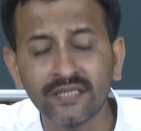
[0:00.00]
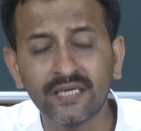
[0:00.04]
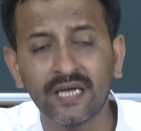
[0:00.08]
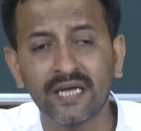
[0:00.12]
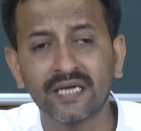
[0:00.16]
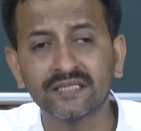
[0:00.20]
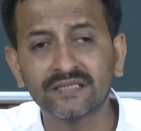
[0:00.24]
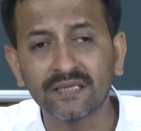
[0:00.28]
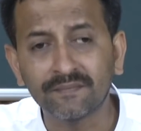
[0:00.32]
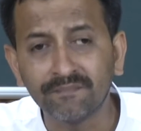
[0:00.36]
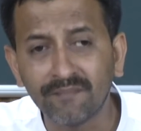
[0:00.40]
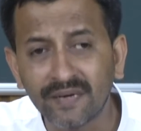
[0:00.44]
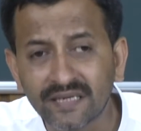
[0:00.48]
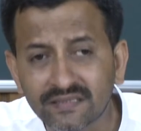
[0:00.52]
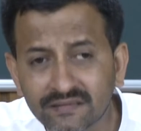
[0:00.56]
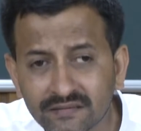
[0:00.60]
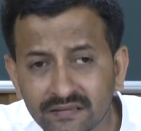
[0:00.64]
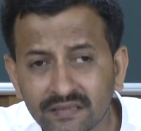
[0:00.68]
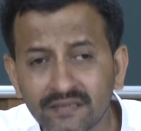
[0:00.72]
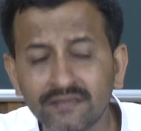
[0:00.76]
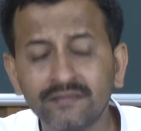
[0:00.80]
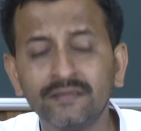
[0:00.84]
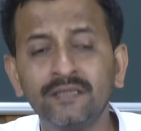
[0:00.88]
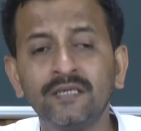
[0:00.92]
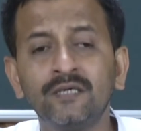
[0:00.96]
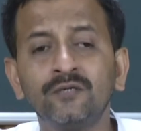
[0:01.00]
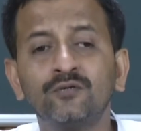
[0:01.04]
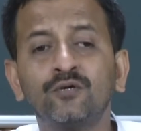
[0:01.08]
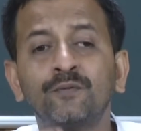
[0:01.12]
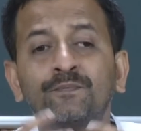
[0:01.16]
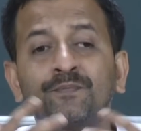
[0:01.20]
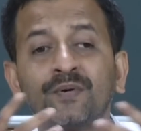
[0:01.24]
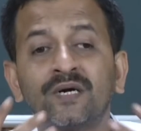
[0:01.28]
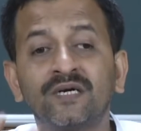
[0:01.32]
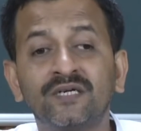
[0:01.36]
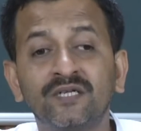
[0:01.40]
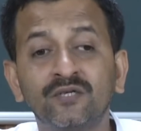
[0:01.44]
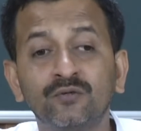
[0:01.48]
as a method to
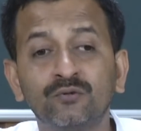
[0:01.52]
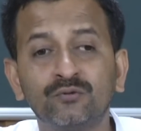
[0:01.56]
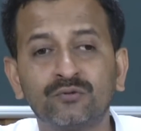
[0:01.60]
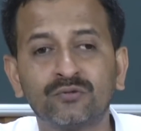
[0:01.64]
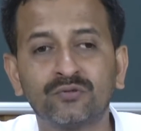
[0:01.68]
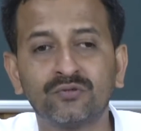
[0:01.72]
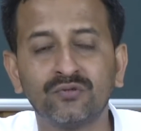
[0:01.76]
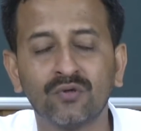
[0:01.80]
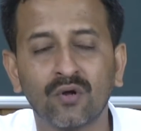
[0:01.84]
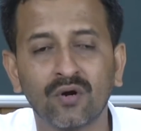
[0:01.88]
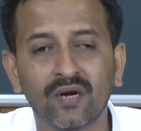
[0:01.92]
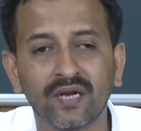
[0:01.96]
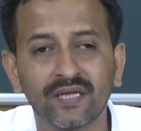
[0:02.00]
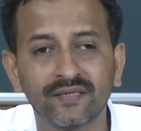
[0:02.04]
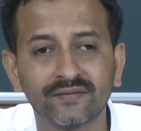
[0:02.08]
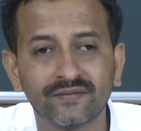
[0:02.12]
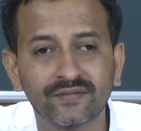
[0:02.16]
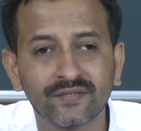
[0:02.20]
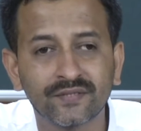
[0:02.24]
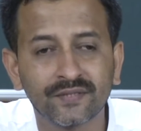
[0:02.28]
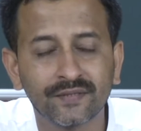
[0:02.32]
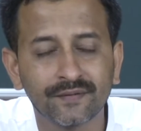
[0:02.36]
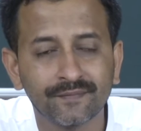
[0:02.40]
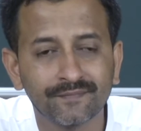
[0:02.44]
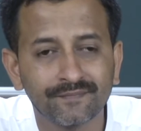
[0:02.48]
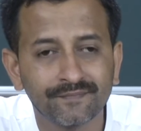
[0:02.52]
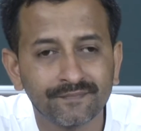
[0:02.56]
produce knowledge.